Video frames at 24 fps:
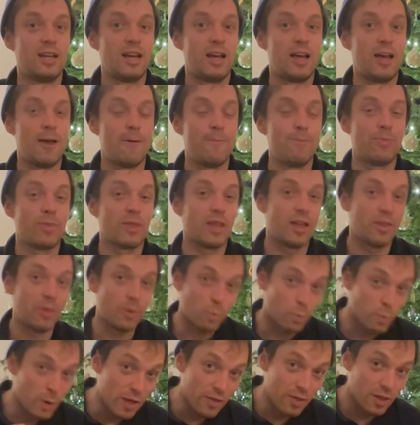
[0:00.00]
at the
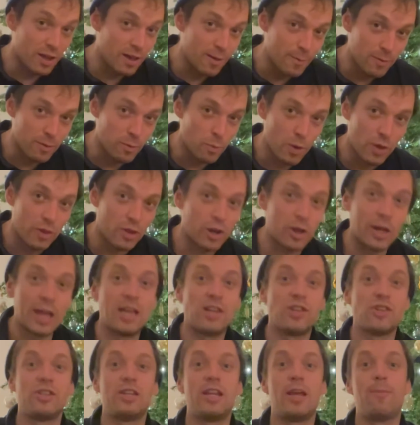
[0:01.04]
weather
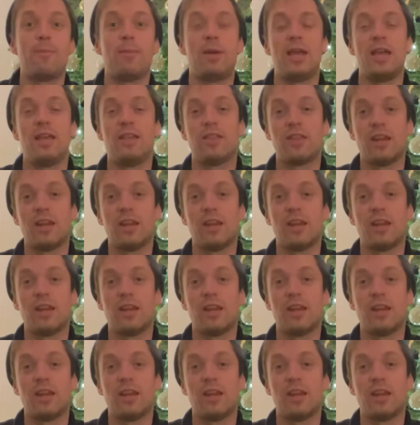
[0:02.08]
location near me